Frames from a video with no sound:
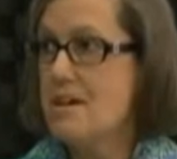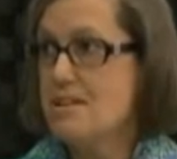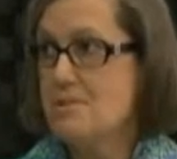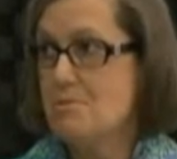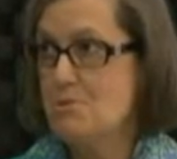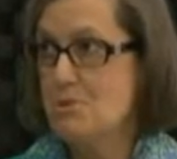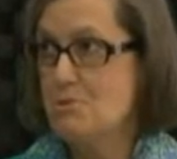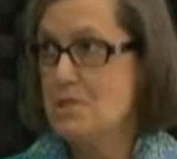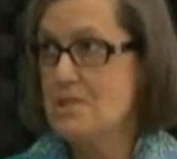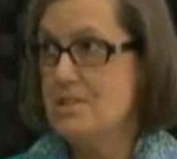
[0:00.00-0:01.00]
a high school
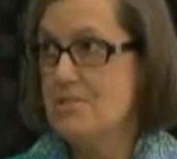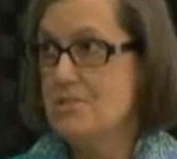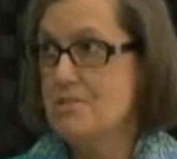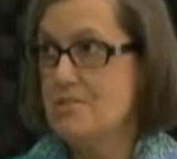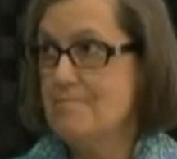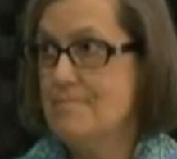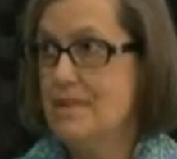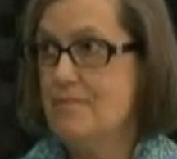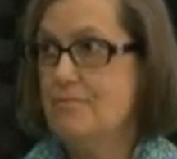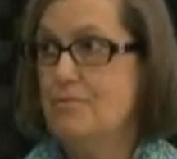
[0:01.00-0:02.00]
German teacher Ooh.